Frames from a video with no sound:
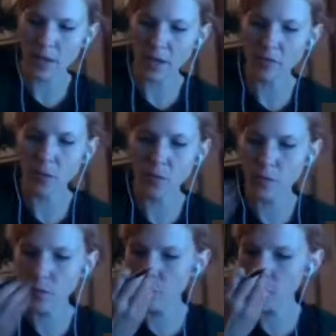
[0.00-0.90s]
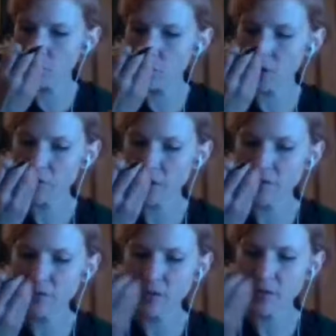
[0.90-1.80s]
I got
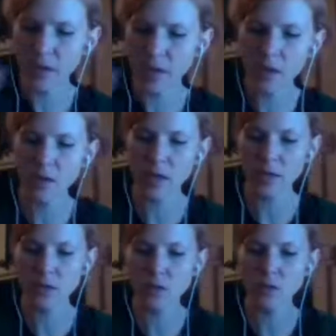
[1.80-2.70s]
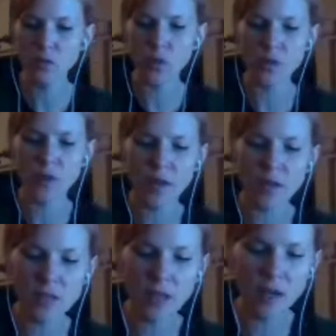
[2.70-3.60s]

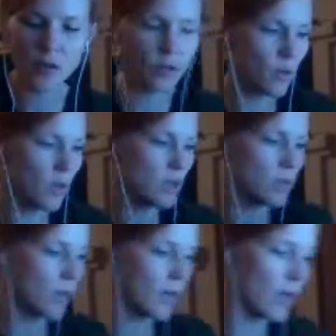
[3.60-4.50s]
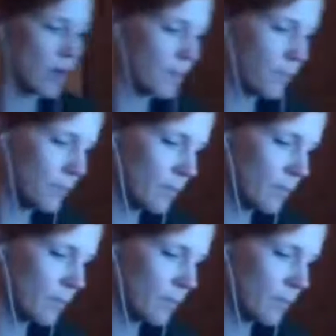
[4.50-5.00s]
45,920 is what I got.